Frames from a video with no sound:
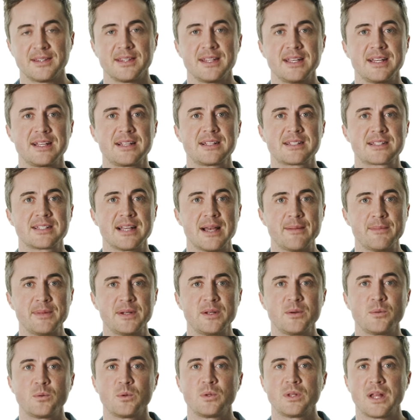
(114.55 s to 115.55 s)
the
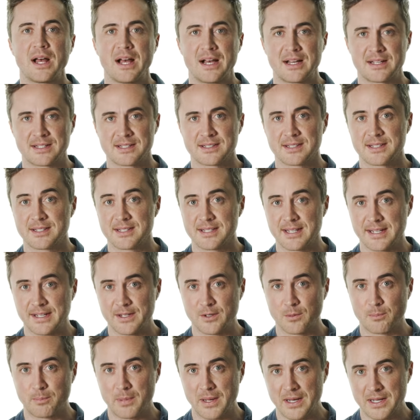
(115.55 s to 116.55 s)
examiner will ask to see
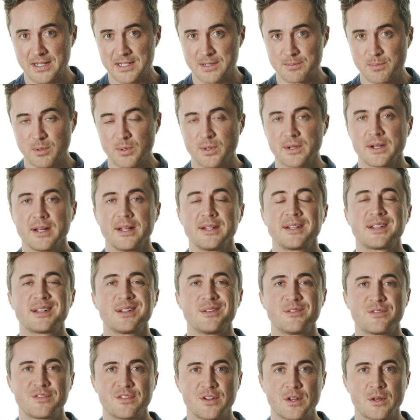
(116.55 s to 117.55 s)
your passport and
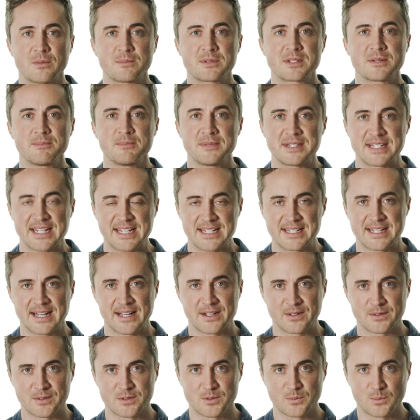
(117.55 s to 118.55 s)
confirm some
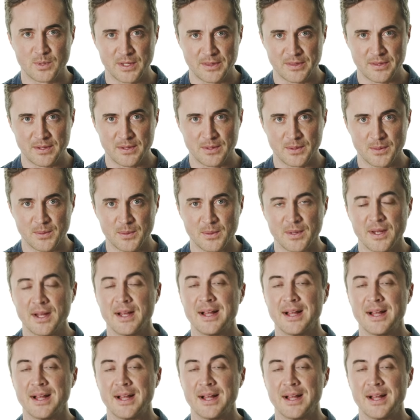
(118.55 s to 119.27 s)
details with you.